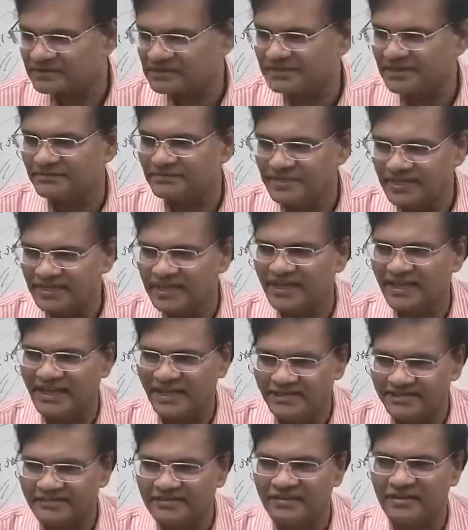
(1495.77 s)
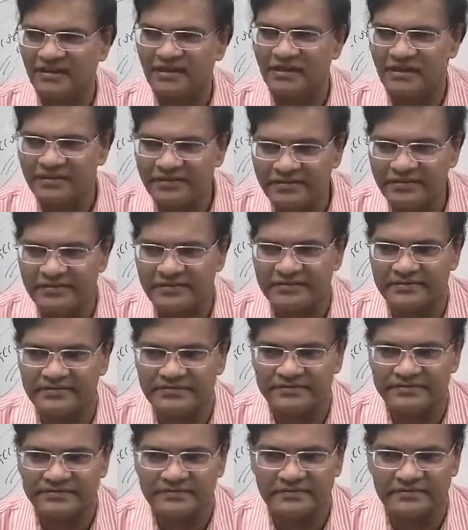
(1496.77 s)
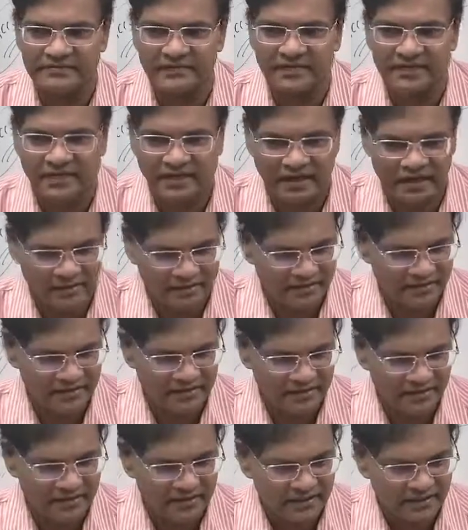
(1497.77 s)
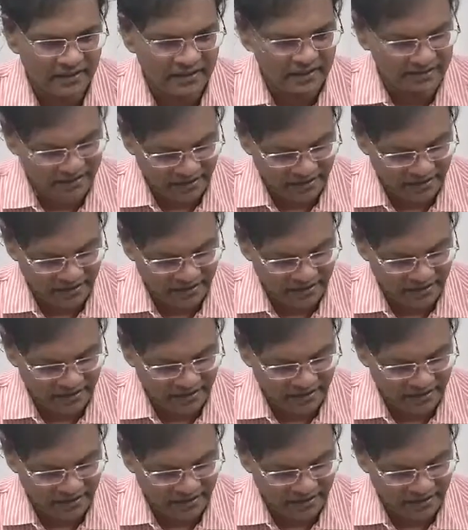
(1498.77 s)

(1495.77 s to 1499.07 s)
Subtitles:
something else also. Right? These are